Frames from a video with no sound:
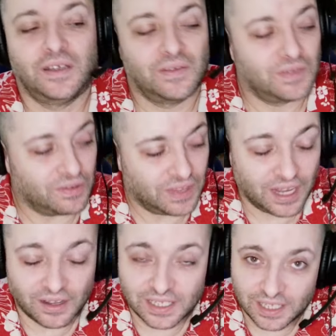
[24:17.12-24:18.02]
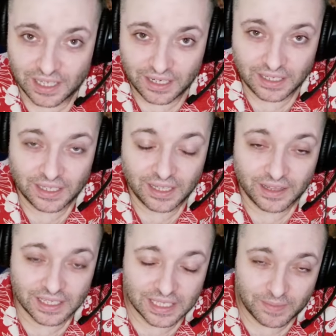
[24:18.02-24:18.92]
So with that all said,
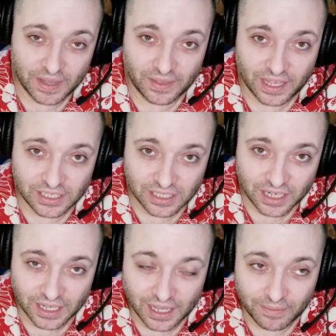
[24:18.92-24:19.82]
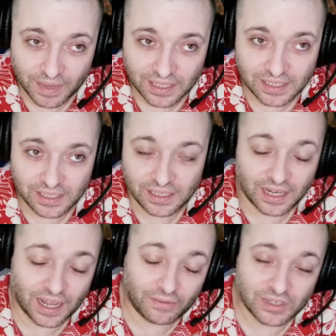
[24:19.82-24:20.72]
this has been That Shy Guy Matt, and
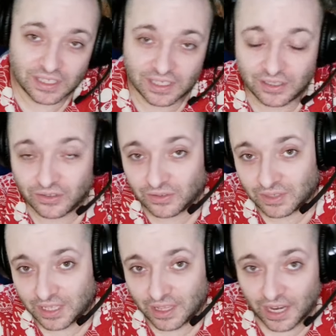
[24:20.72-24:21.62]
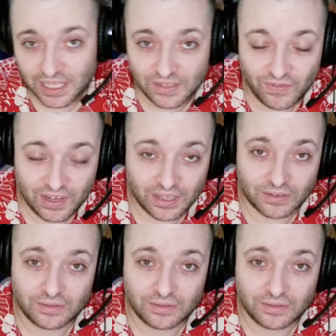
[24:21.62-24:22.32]
I will see you in the next video.